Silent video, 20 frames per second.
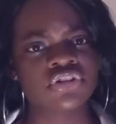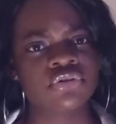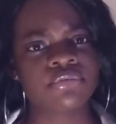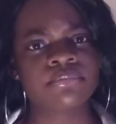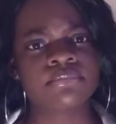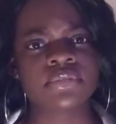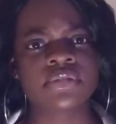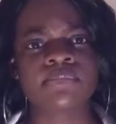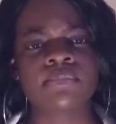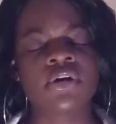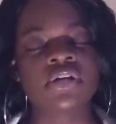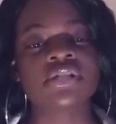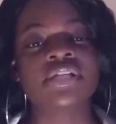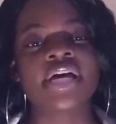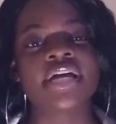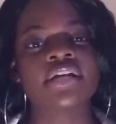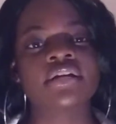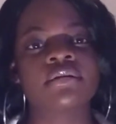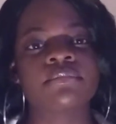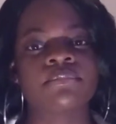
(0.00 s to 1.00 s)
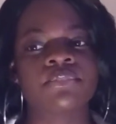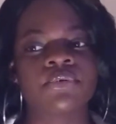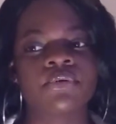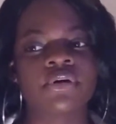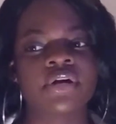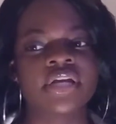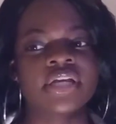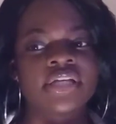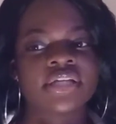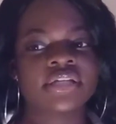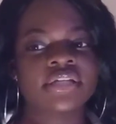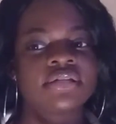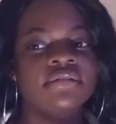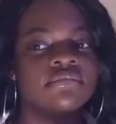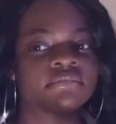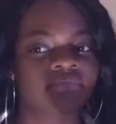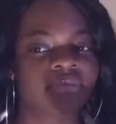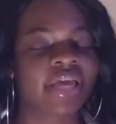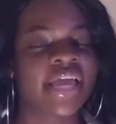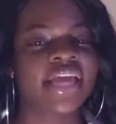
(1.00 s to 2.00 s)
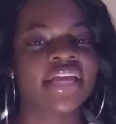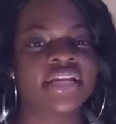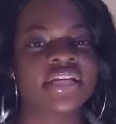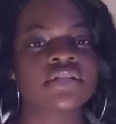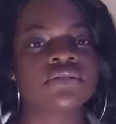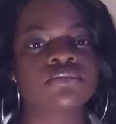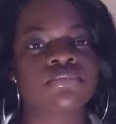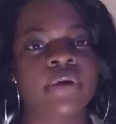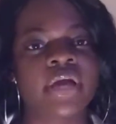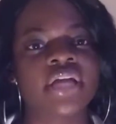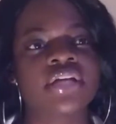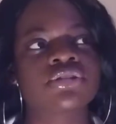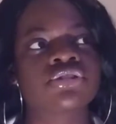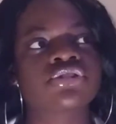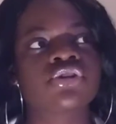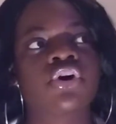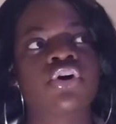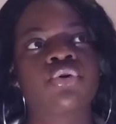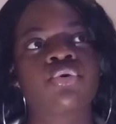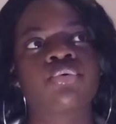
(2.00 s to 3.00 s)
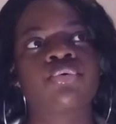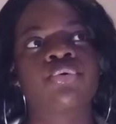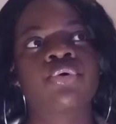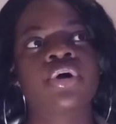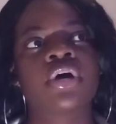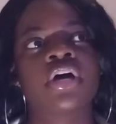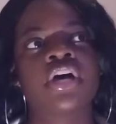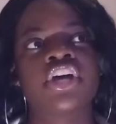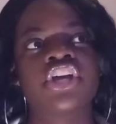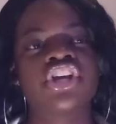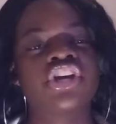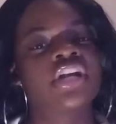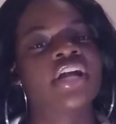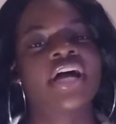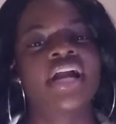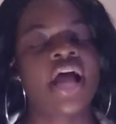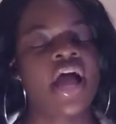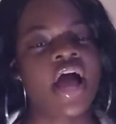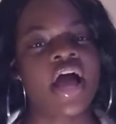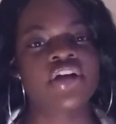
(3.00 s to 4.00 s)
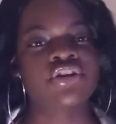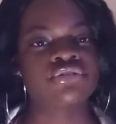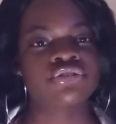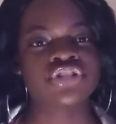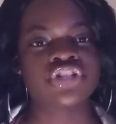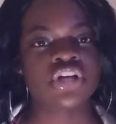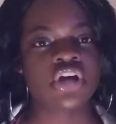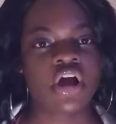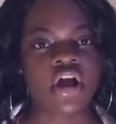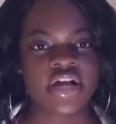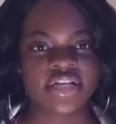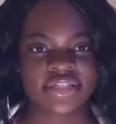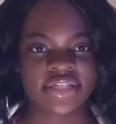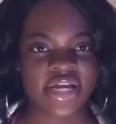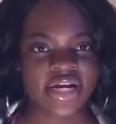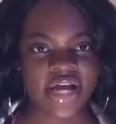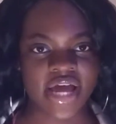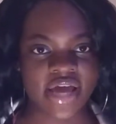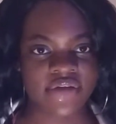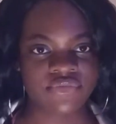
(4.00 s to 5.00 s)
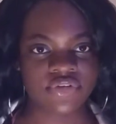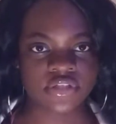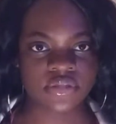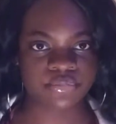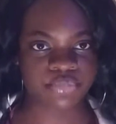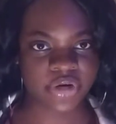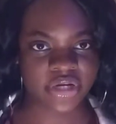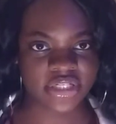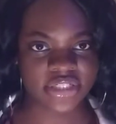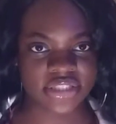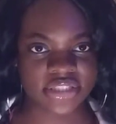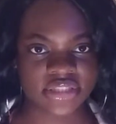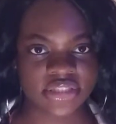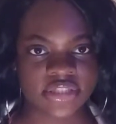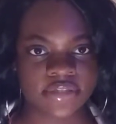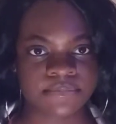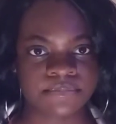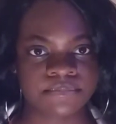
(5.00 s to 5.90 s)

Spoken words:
small side anymore. He gained his weight, so you're not IUGR. It's not a high-risk pregnancy.